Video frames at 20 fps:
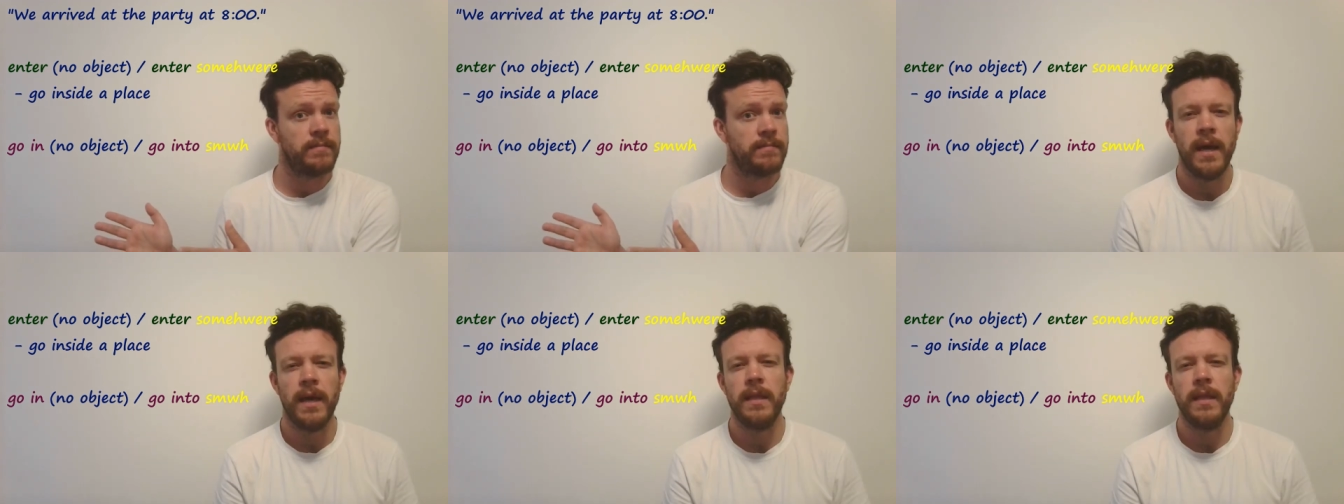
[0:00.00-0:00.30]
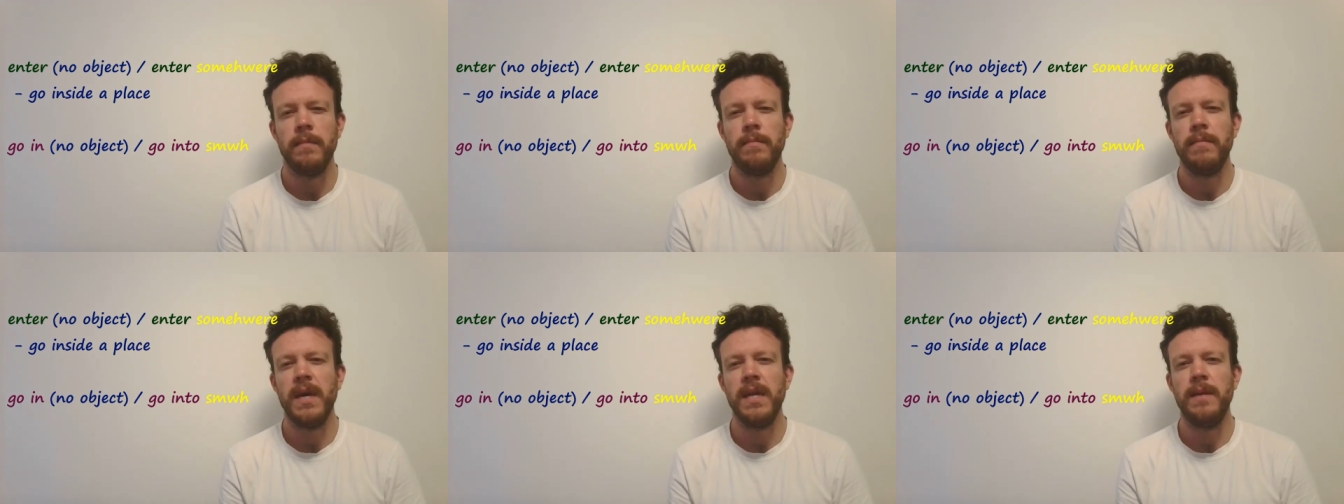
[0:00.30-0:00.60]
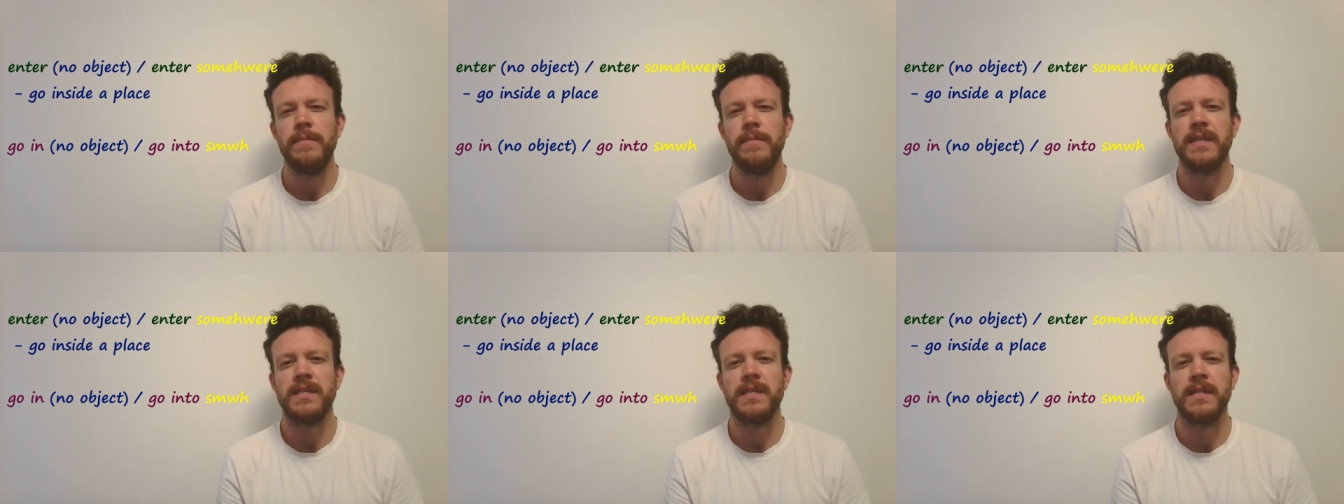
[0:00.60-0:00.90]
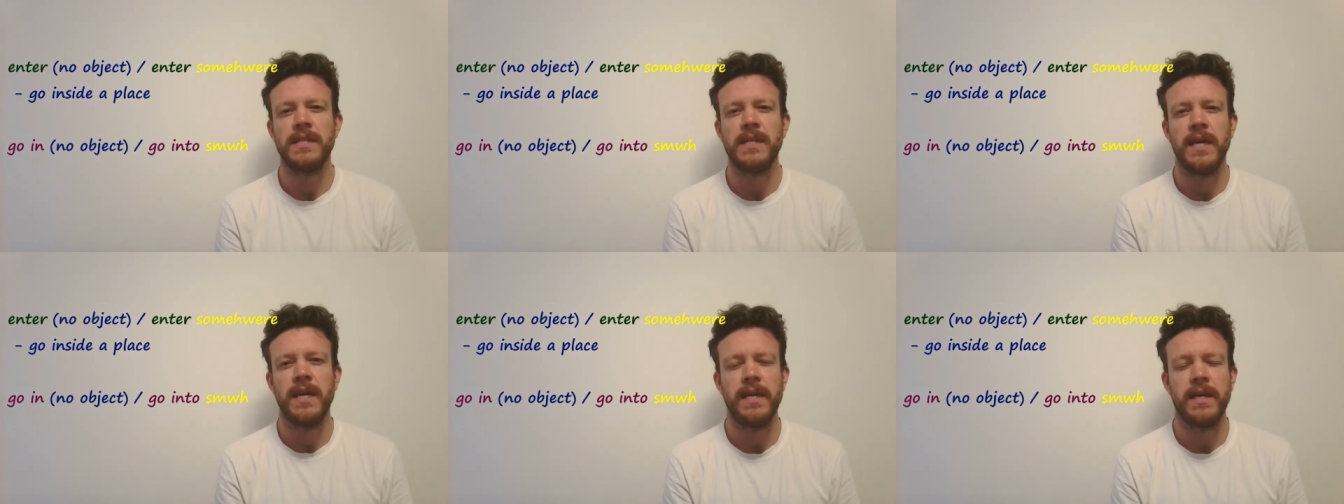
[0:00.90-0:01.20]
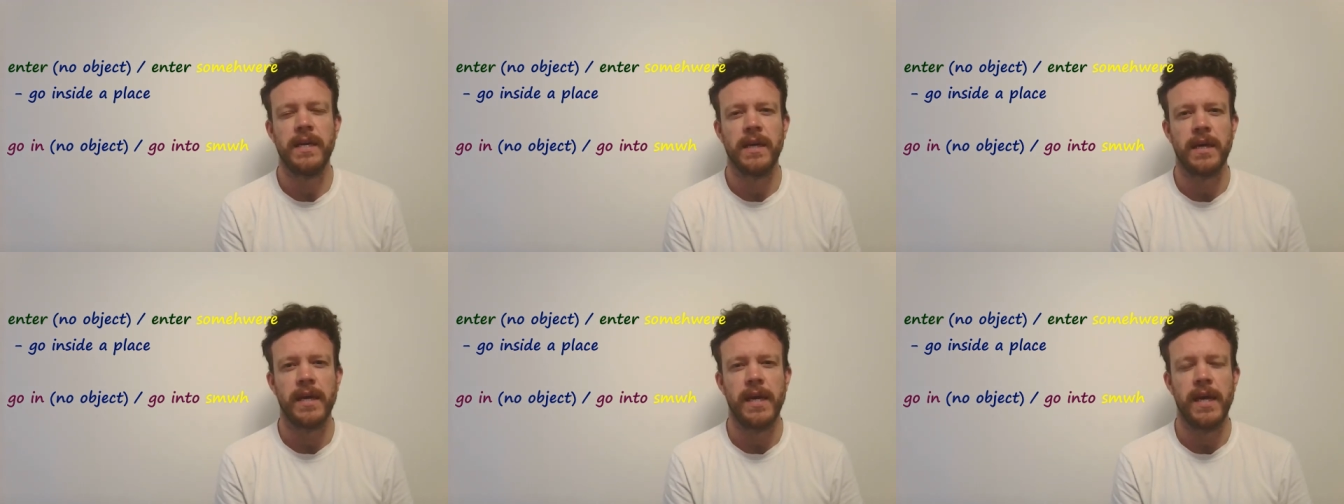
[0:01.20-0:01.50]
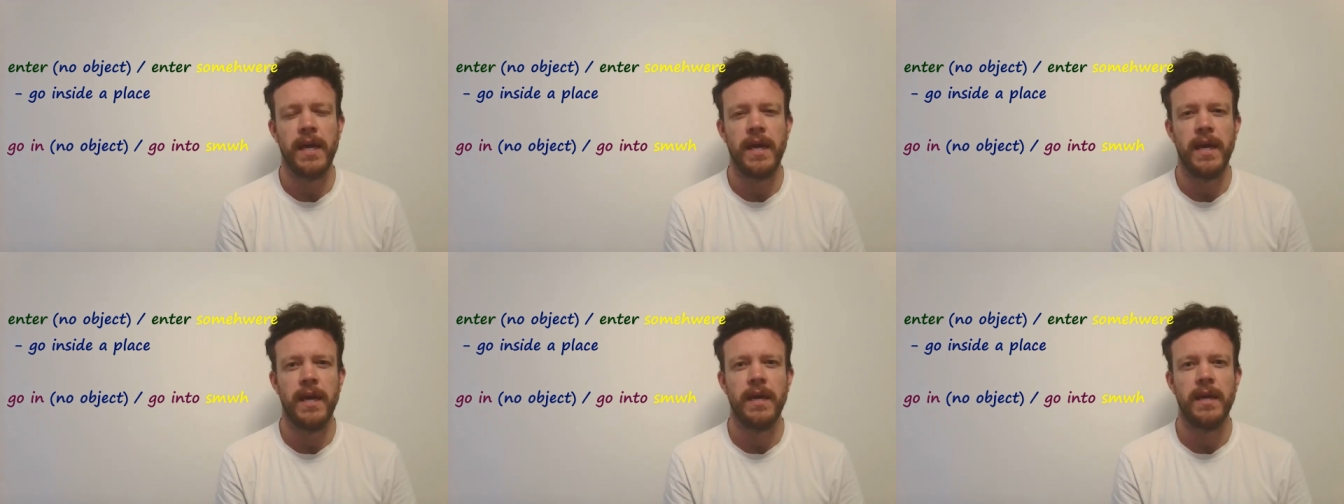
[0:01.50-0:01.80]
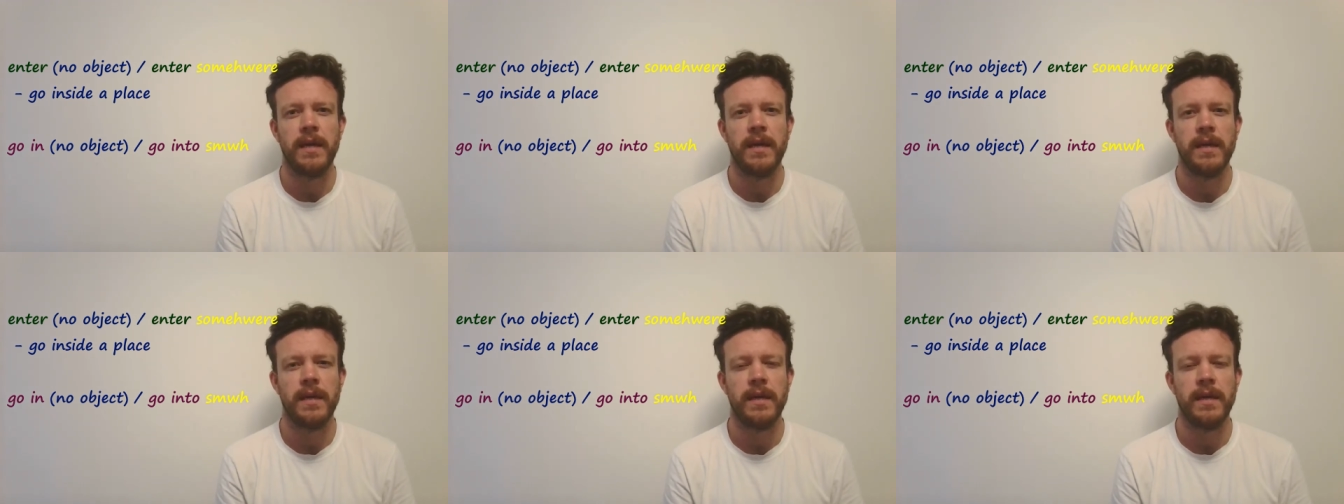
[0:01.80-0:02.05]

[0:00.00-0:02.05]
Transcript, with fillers: And the main mistake I hear,